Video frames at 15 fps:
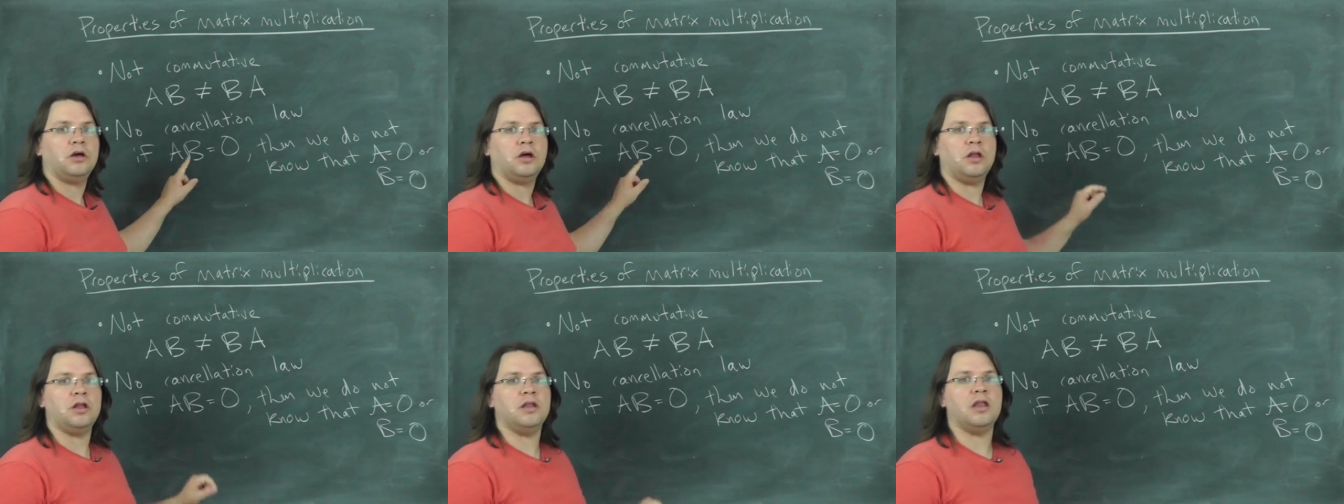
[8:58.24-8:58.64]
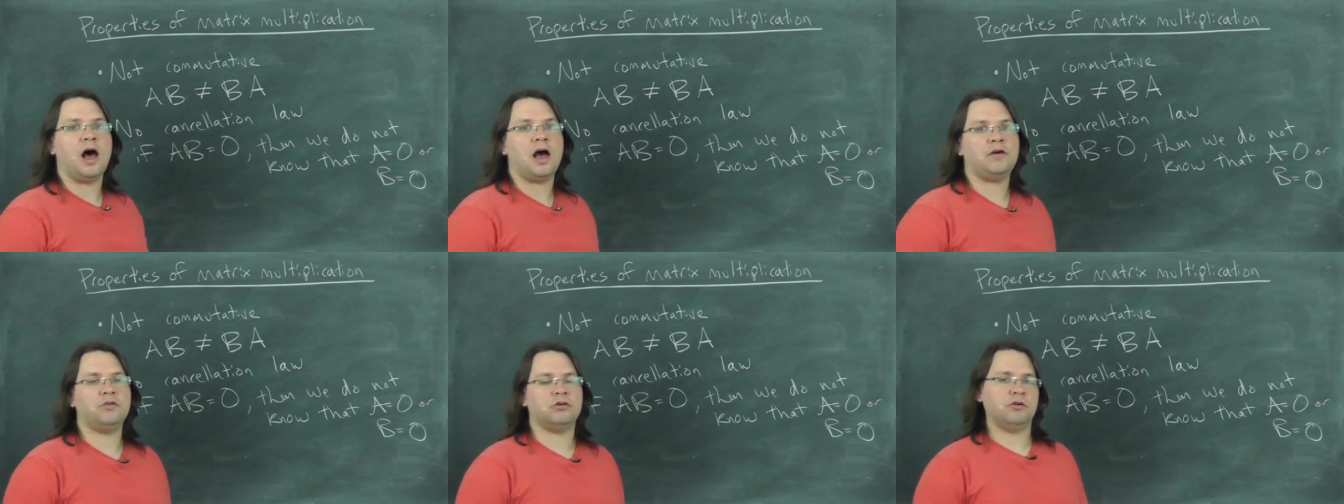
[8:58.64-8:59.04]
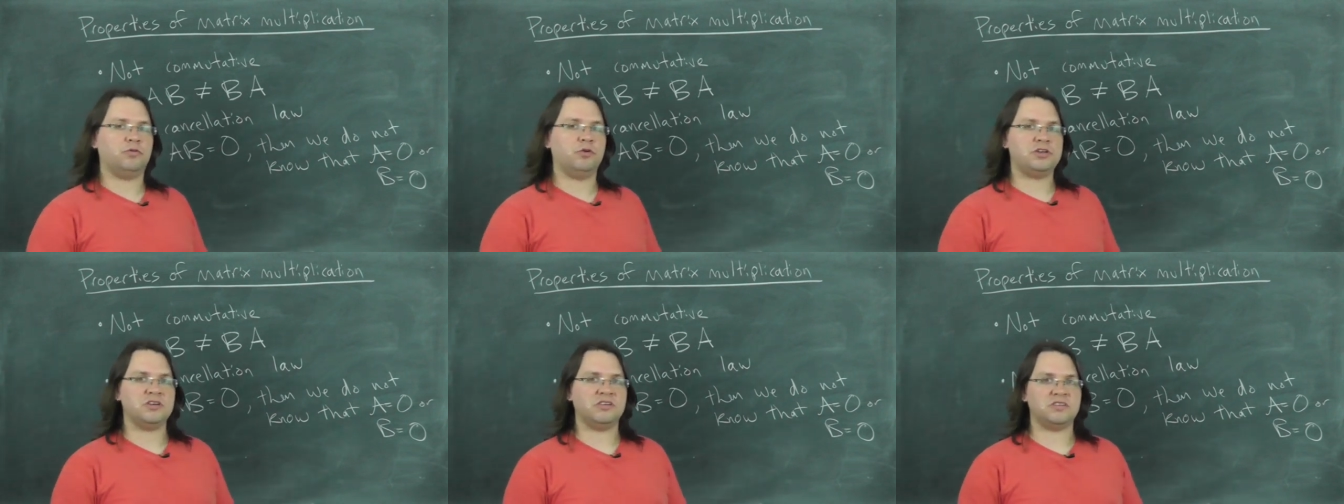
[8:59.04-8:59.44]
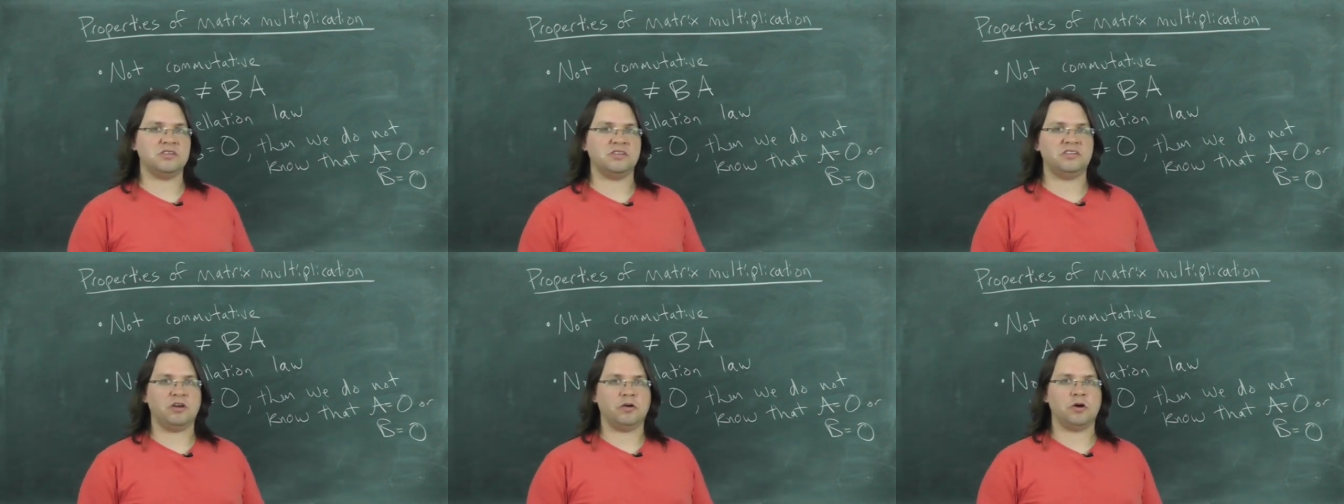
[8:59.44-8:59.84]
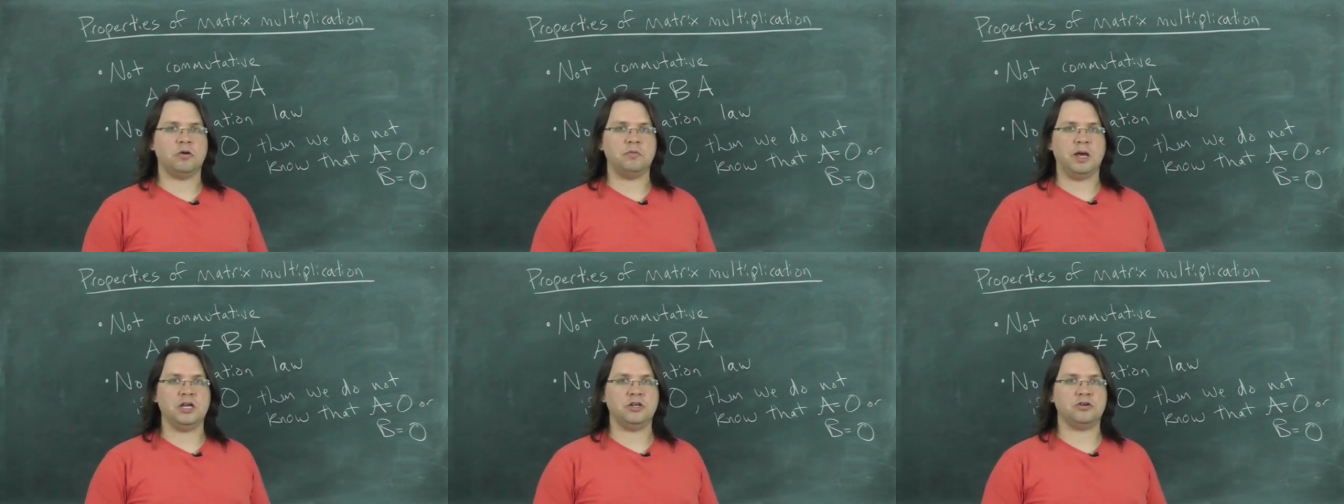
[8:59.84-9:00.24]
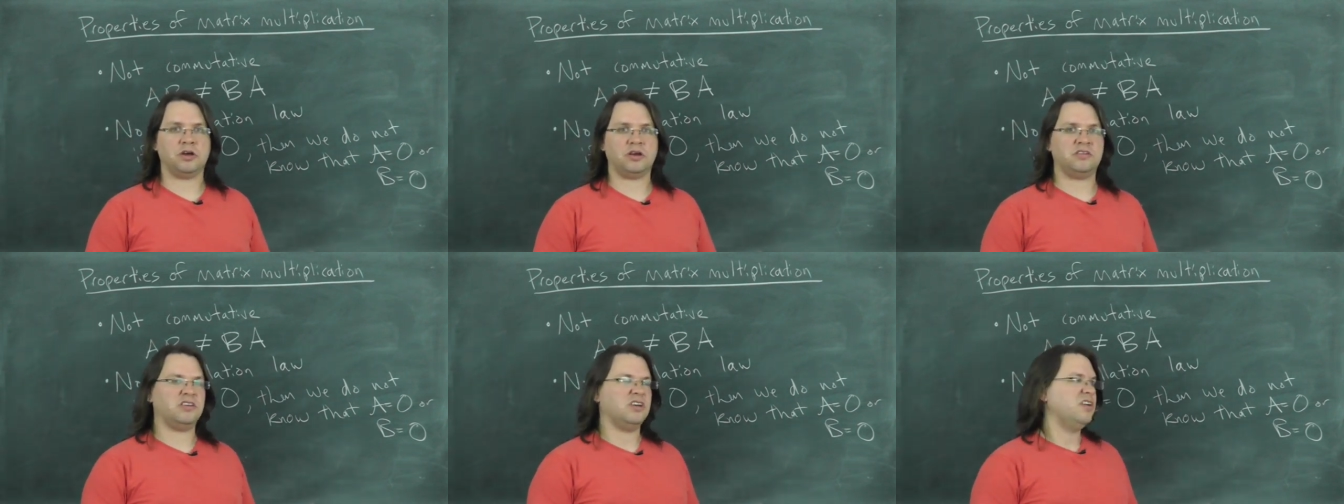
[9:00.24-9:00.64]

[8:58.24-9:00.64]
neither of which is the 0 matrix,